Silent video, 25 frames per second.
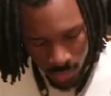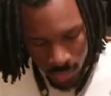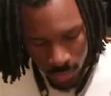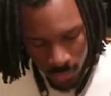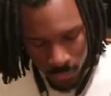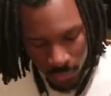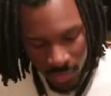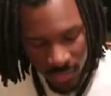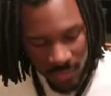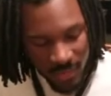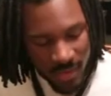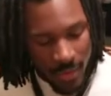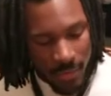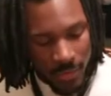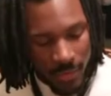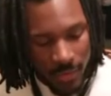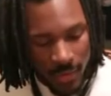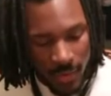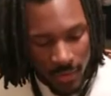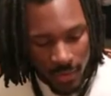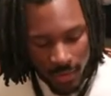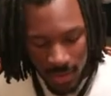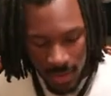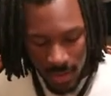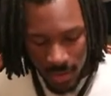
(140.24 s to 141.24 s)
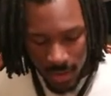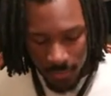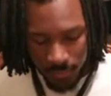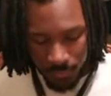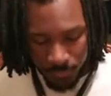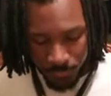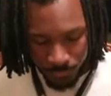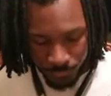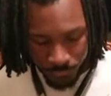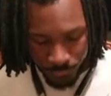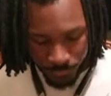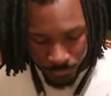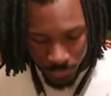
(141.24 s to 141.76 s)
because I think that
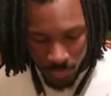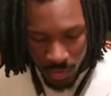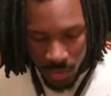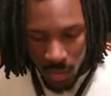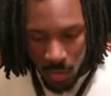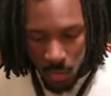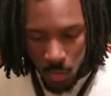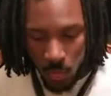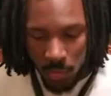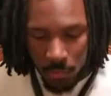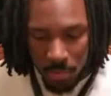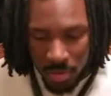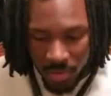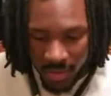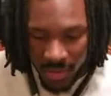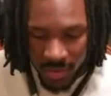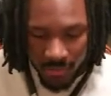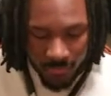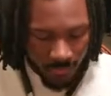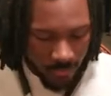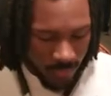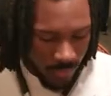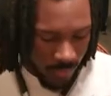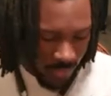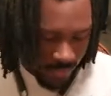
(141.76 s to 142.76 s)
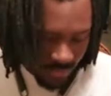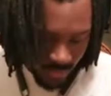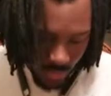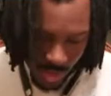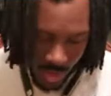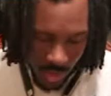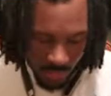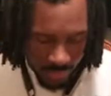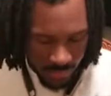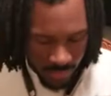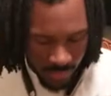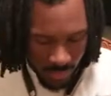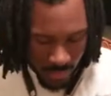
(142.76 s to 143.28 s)
when playing Frieza,
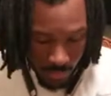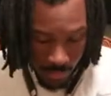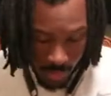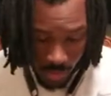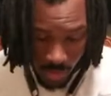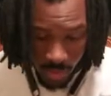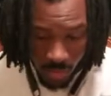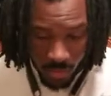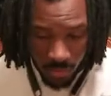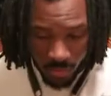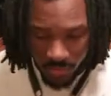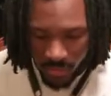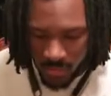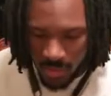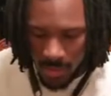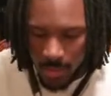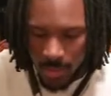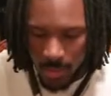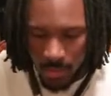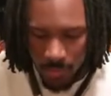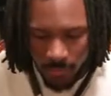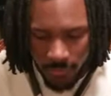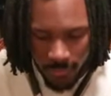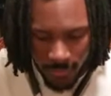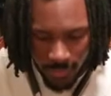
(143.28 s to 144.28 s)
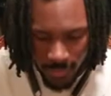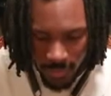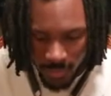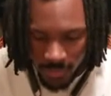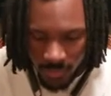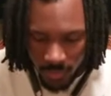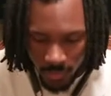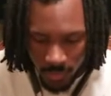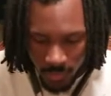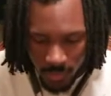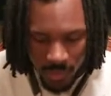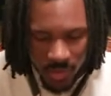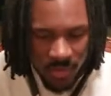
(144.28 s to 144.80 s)
obviously I'm going to use yellow for this
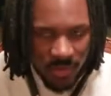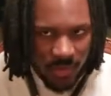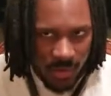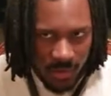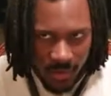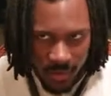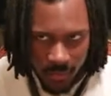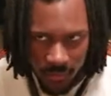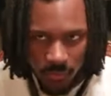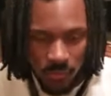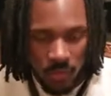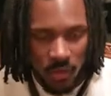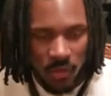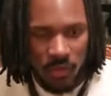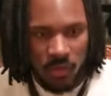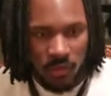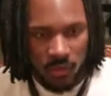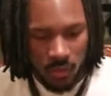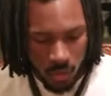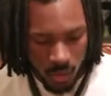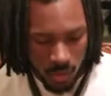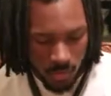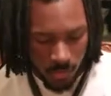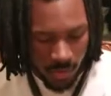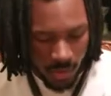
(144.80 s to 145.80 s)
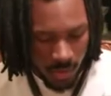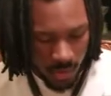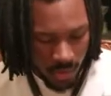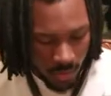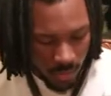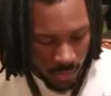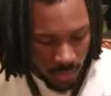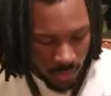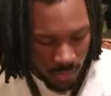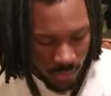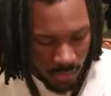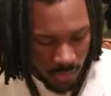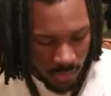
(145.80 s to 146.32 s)
one because I need Frieza's army
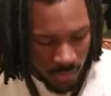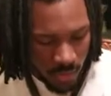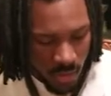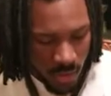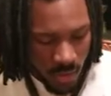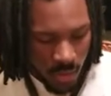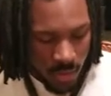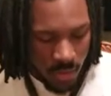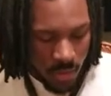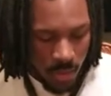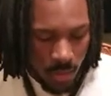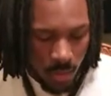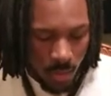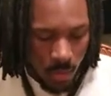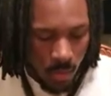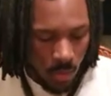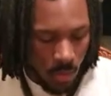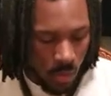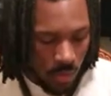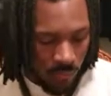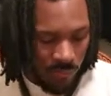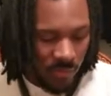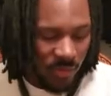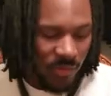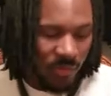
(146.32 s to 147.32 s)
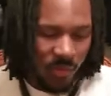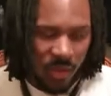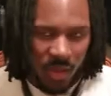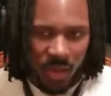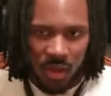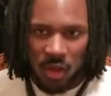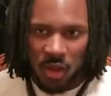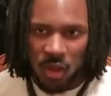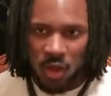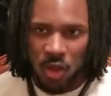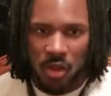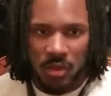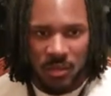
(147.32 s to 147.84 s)
characters. Yellow offers me a
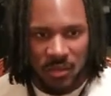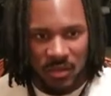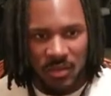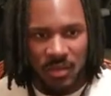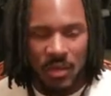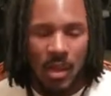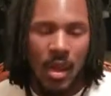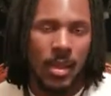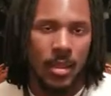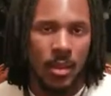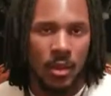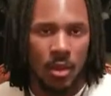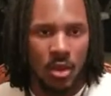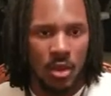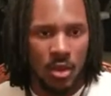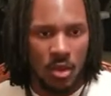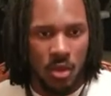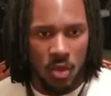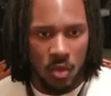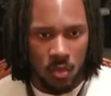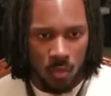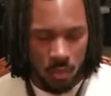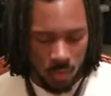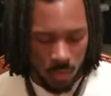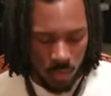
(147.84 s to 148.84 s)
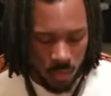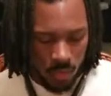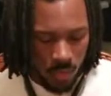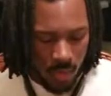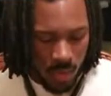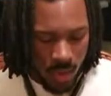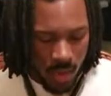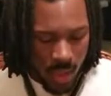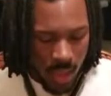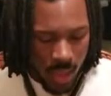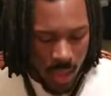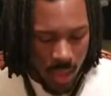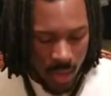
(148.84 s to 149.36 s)
good solid control,
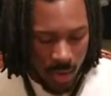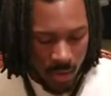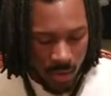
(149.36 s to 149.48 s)
and